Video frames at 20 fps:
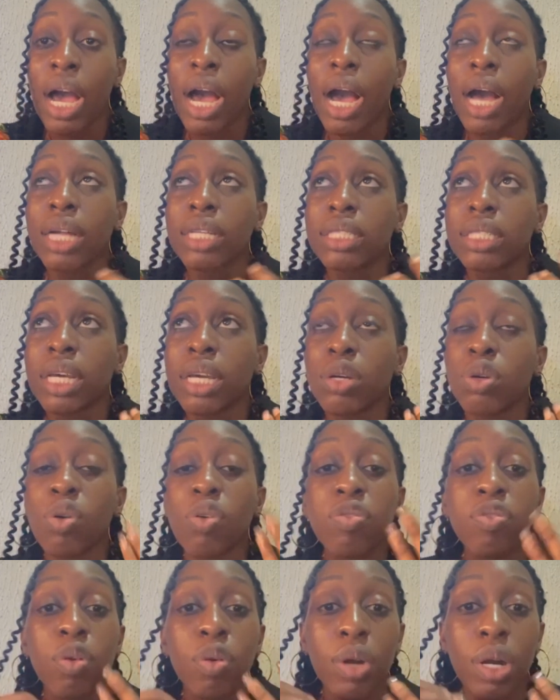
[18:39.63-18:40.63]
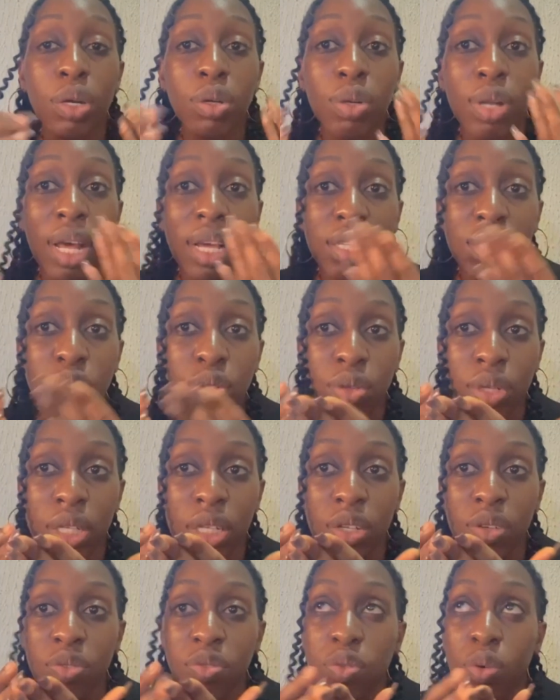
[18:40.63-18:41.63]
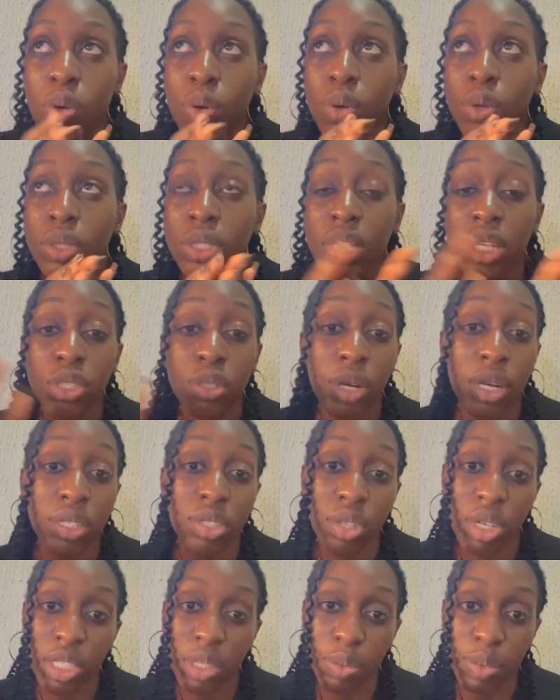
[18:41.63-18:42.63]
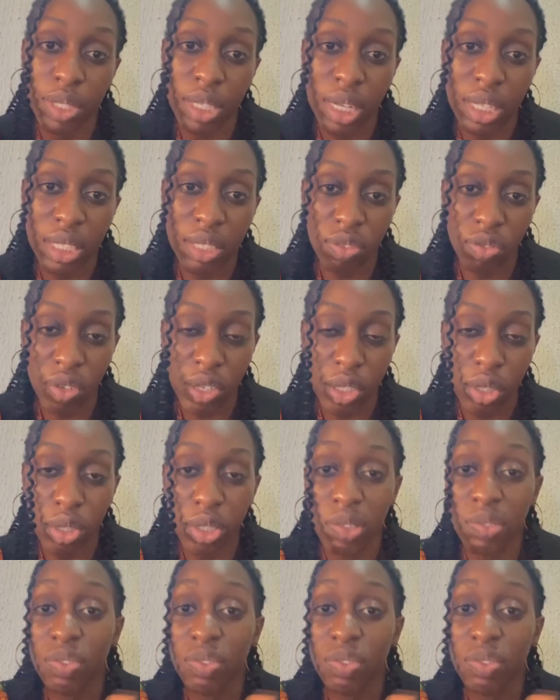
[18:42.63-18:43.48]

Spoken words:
and then go for regular screening for sexually transmitted infections